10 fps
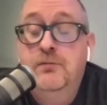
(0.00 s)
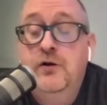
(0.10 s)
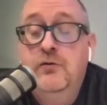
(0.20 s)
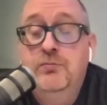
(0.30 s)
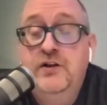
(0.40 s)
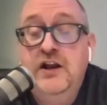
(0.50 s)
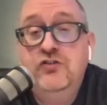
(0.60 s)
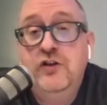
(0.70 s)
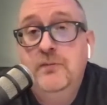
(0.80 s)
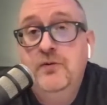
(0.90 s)

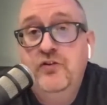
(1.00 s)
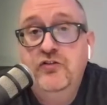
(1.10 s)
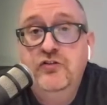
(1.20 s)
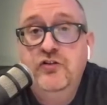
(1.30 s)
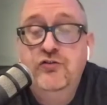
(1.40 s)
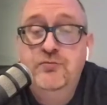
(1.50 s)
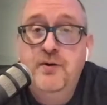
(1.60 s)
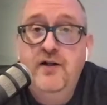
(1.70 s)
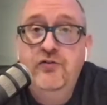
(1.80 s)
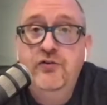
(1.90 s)
potentially in the position to
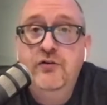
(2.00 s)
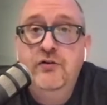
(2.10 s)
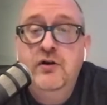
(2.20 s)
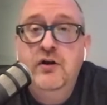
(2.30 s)
sponsor